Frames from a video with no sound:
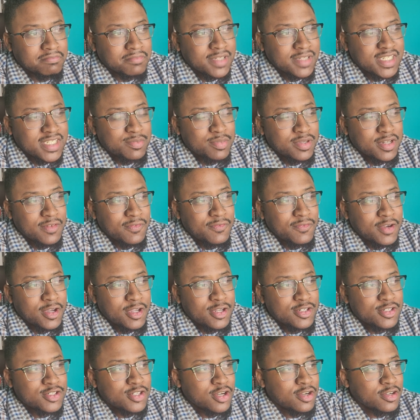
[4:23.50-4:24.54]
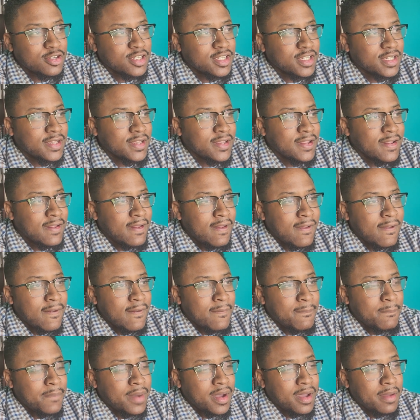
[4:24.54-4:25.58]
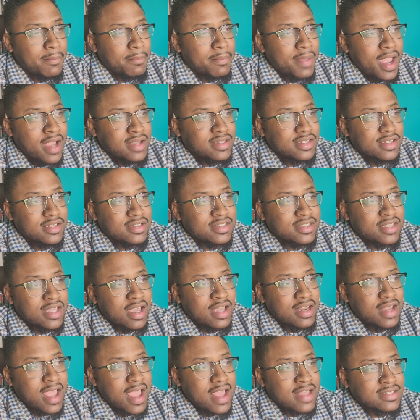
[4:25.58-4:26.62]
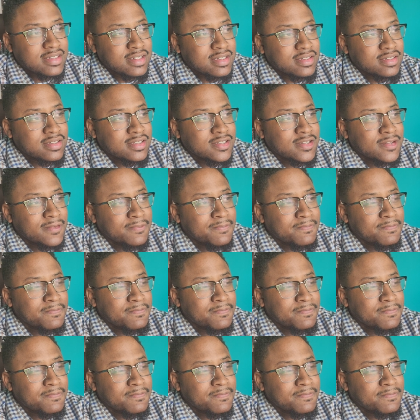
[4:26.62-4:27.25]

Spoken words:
it's been a fun journey. But back to Hassan Haskins,